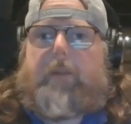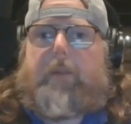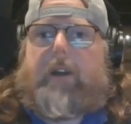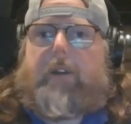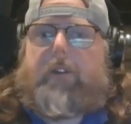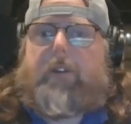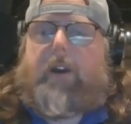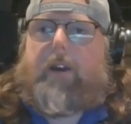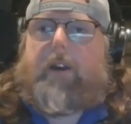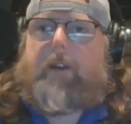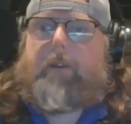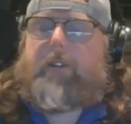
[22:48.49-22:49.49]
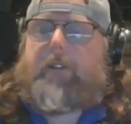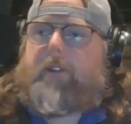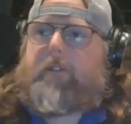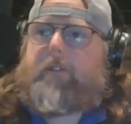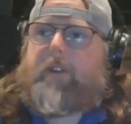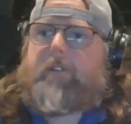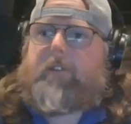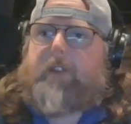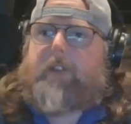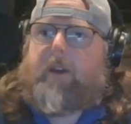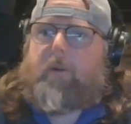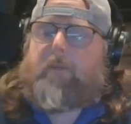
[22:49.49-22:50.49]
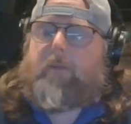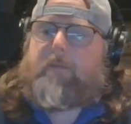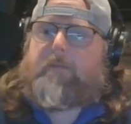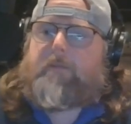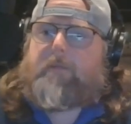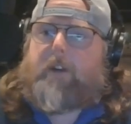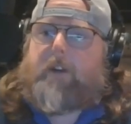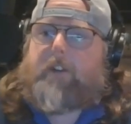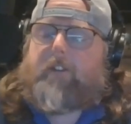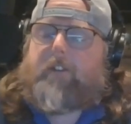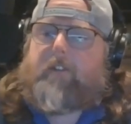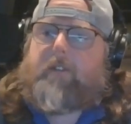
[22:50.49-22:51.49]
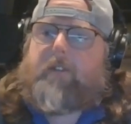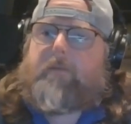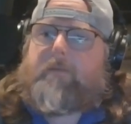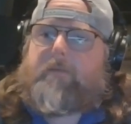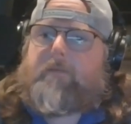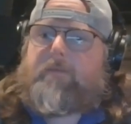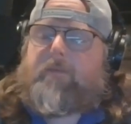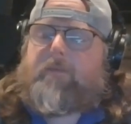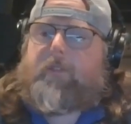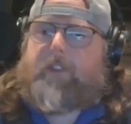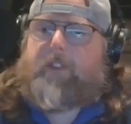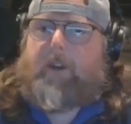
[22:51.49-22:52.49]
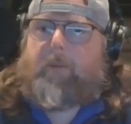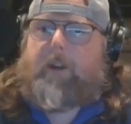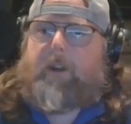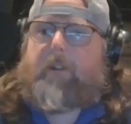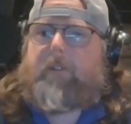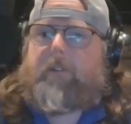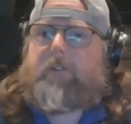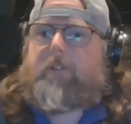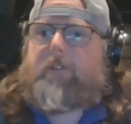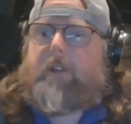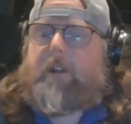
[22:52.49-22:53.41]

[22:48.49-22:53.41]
but you're talking about a defense down Hutchinson, down Barnes.